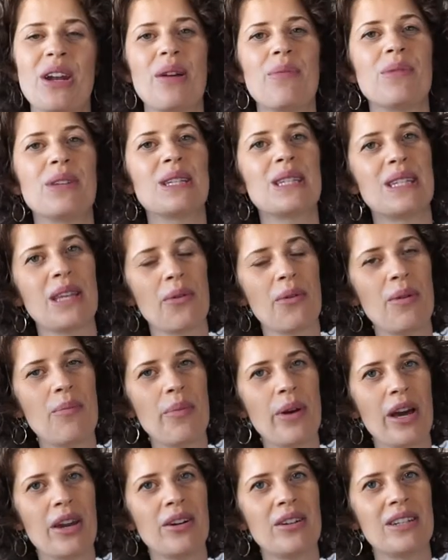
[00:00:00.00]
and I'm the sewing
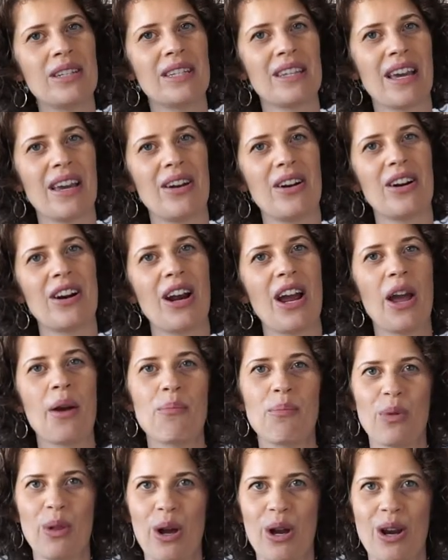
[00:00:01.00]
pattern designer
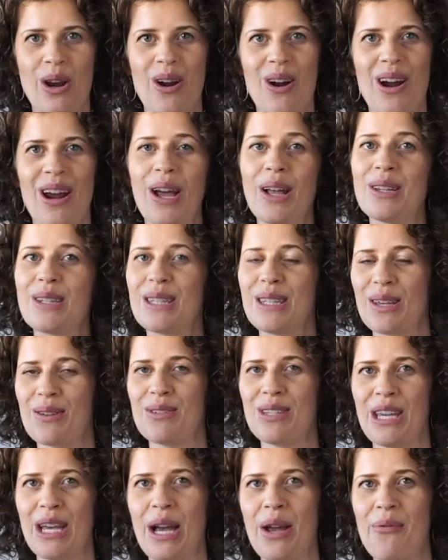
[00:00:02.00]
and blogger at
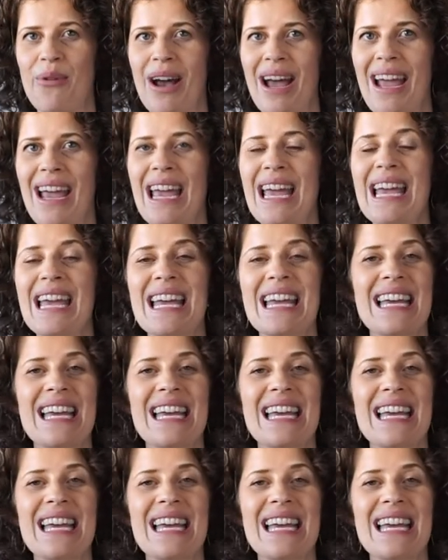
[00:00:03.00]
Sew DIY.